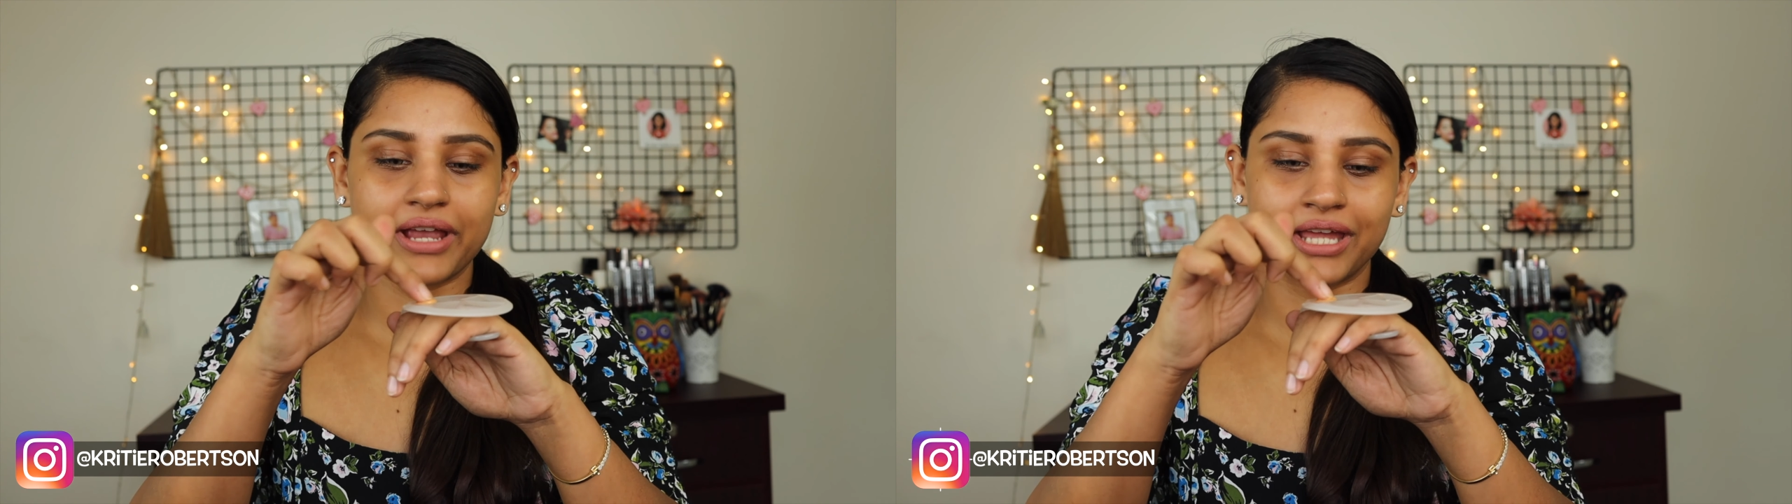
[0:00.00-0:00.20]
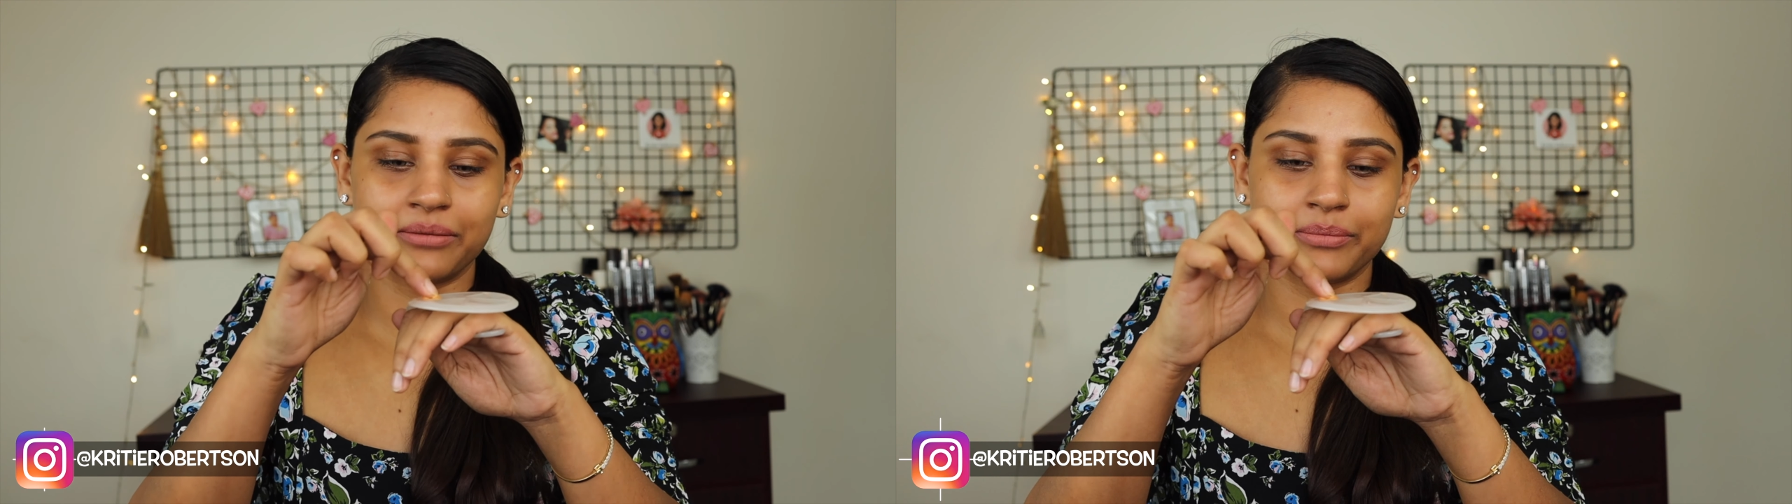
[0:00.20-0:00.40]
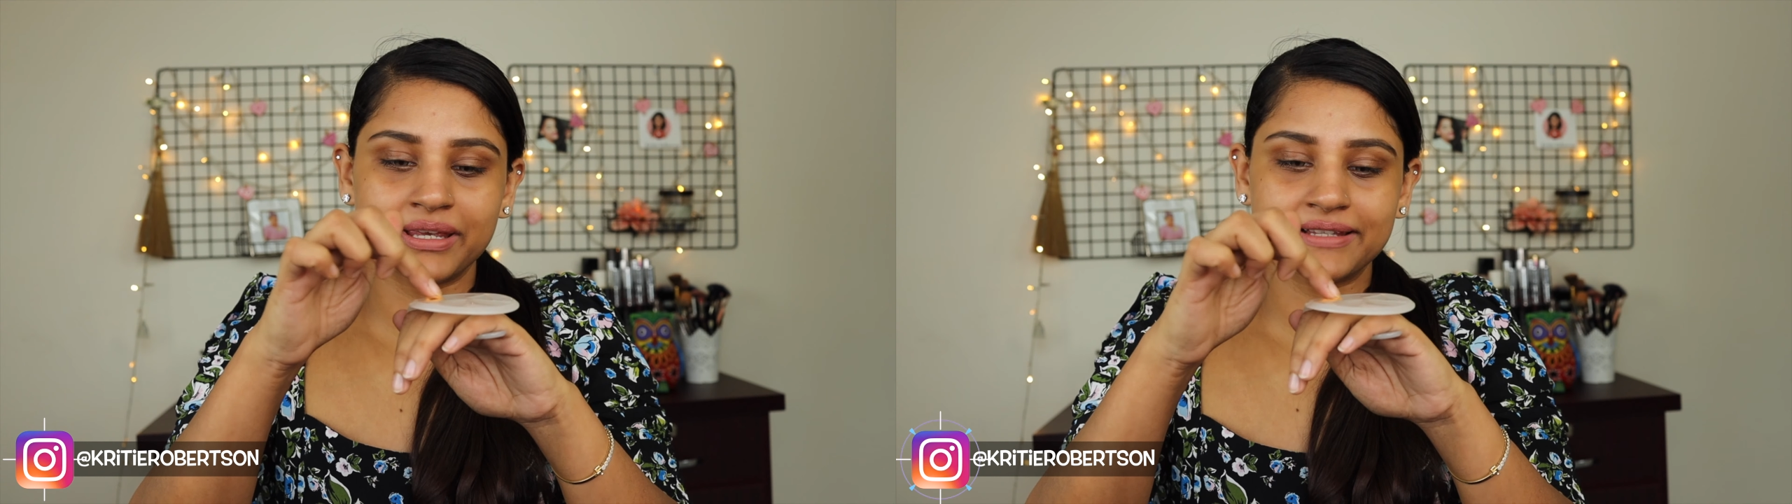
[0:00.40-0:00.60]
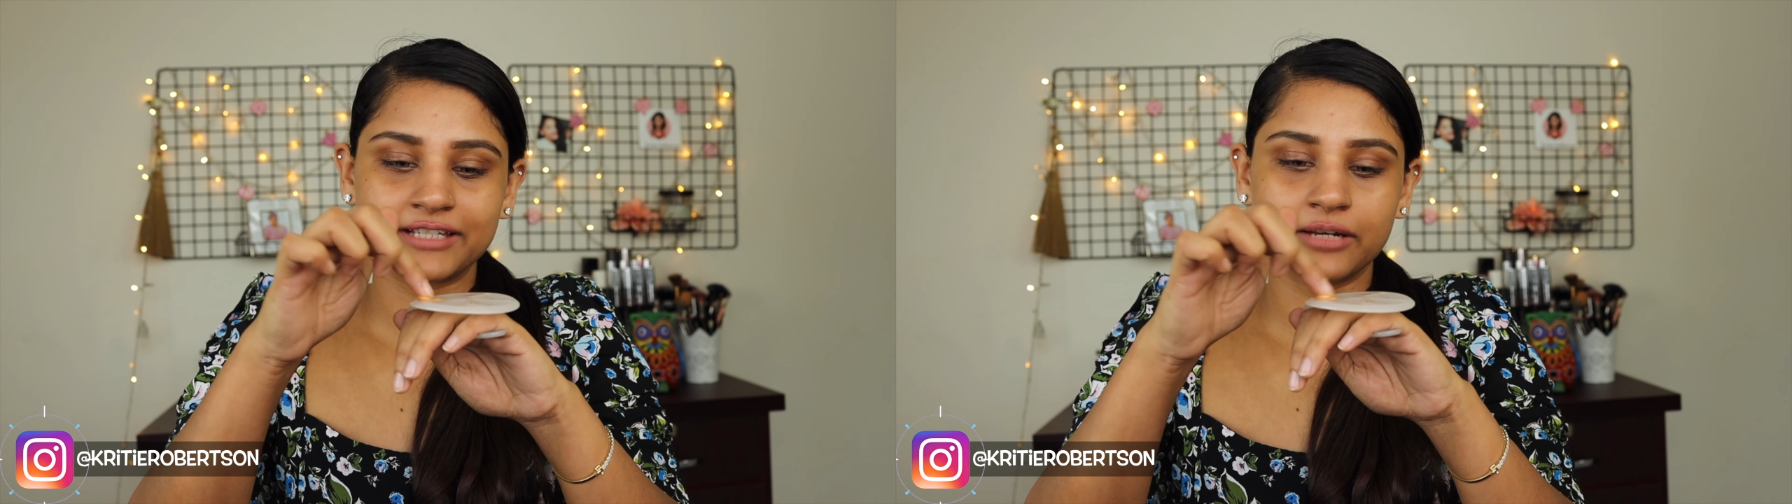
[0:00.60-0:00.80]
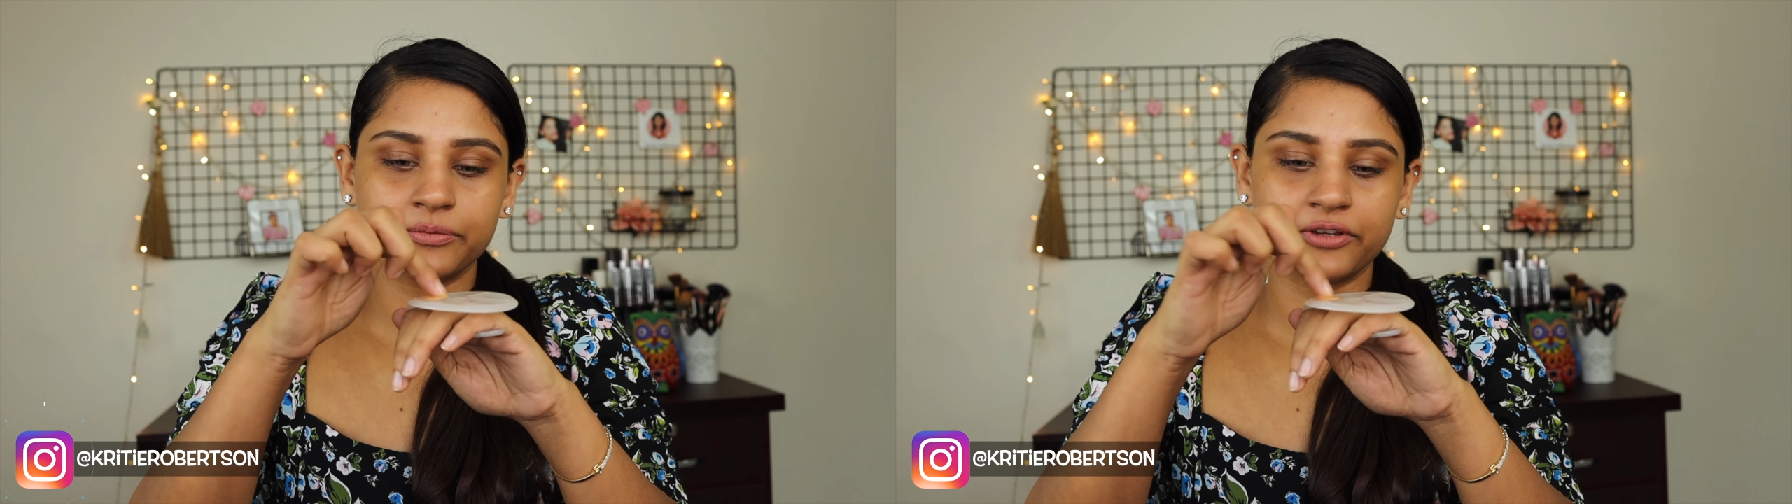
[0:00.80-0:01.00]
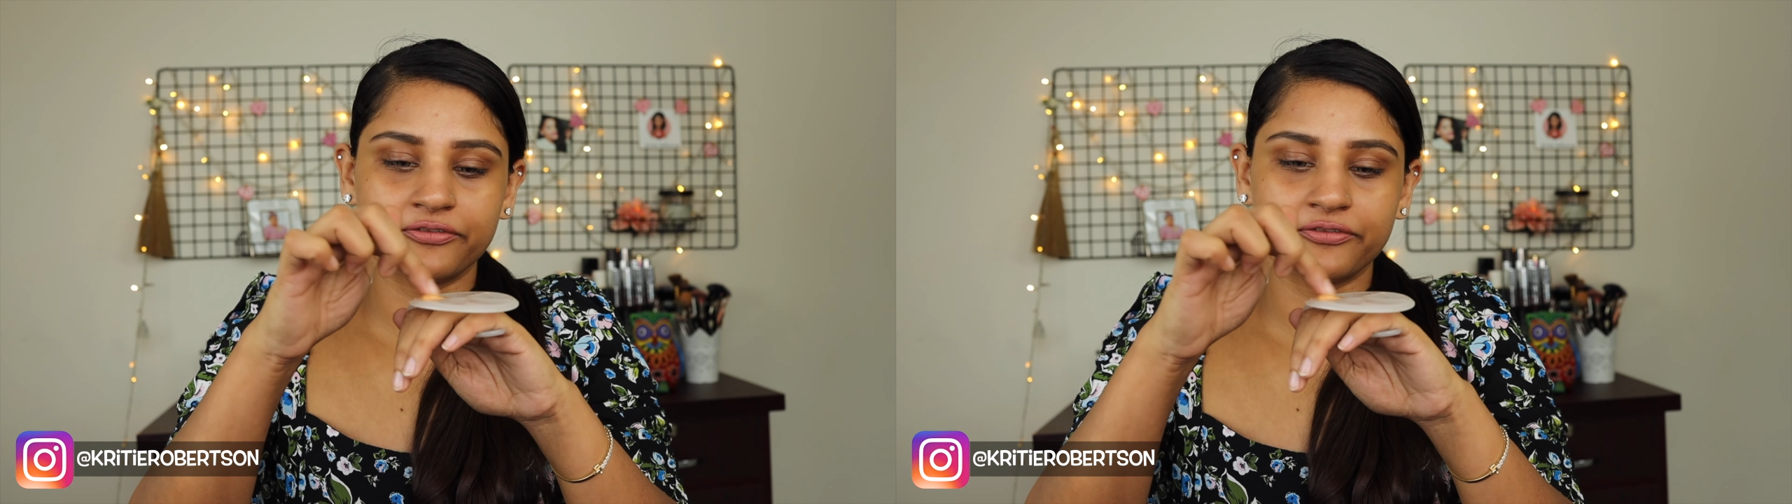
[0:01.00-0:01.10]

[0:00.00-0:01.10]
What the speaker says: and mix up the